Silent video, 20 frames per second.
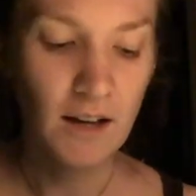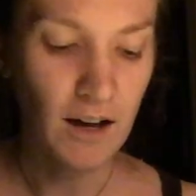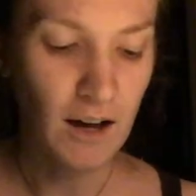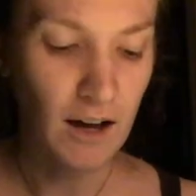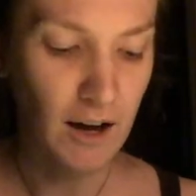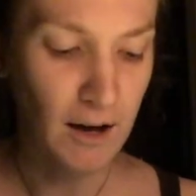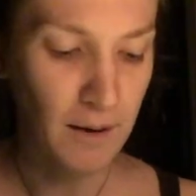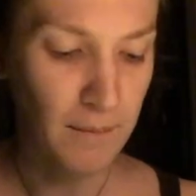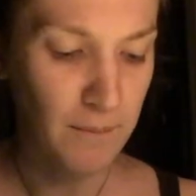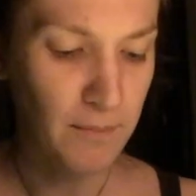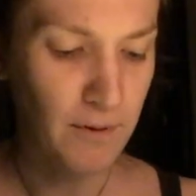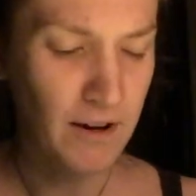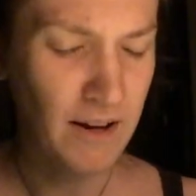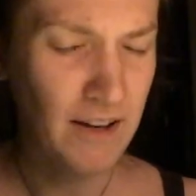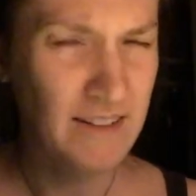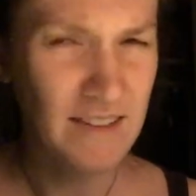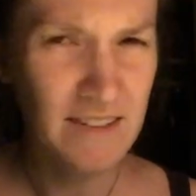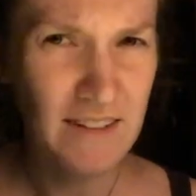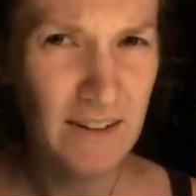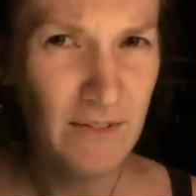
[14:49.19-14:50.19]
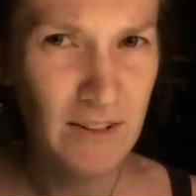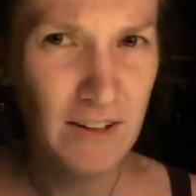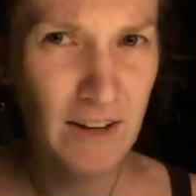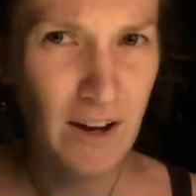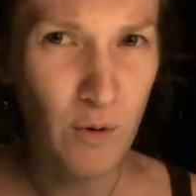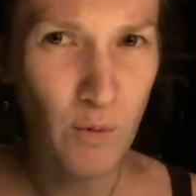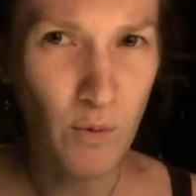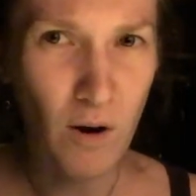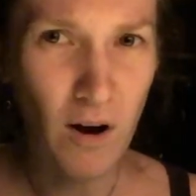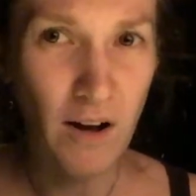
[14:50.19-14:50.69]
um, but it's definitely
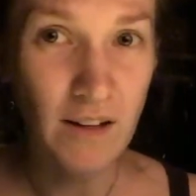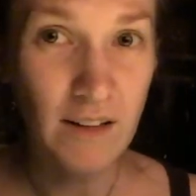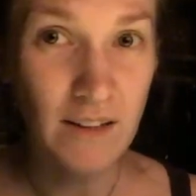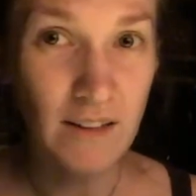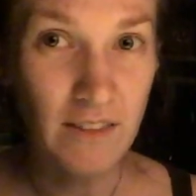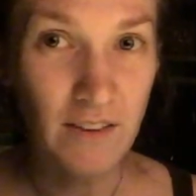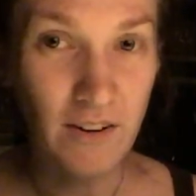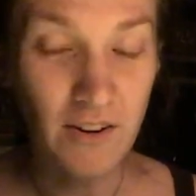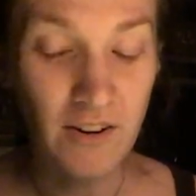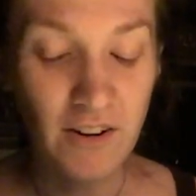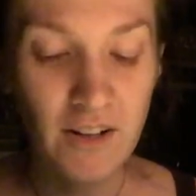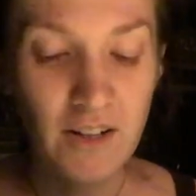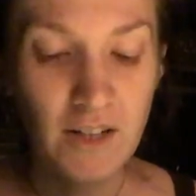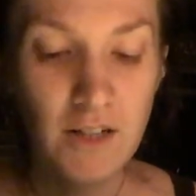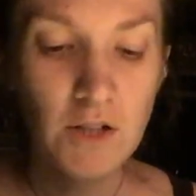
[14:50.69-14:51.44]
not raw either.